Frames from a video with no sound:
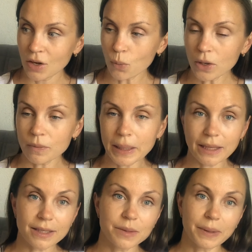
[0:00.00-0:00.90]
one of my
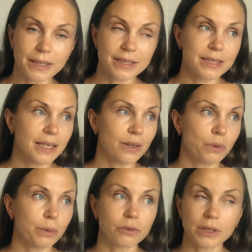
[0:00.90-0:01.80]
classmates, we
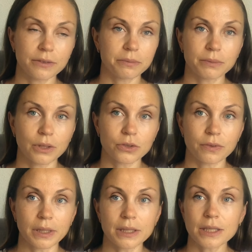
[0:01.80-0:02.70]
were really close
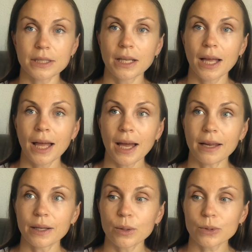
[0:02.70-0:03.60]
friends,
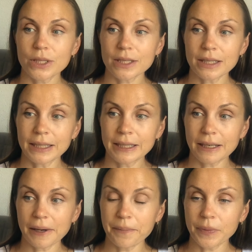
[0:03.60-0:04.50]
and he was just like,
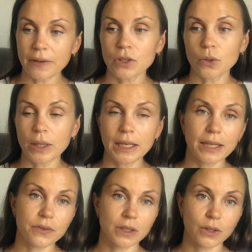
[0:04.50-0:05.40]
even though he
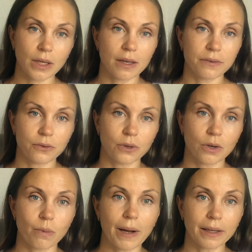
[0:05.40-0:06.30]
lived in the UK for
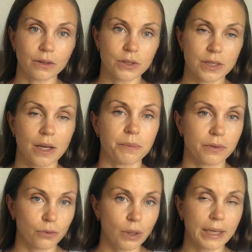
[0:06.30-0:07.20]
quite a long time
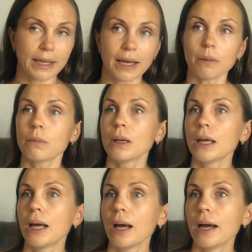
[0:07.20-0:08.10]
before I came,
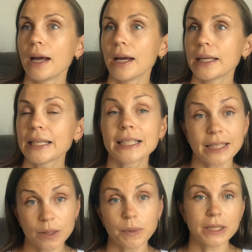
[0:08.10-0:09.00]
he
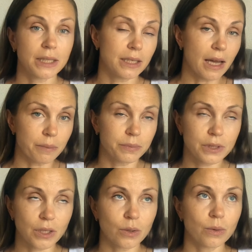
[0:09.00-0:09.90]
still mixed it up.
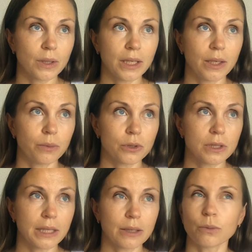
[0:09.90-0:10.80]
So he was
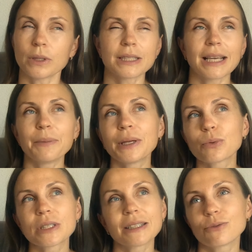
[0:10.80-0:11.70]
like, once, it
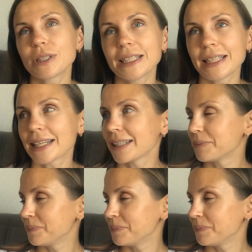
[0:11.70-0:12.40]
was really like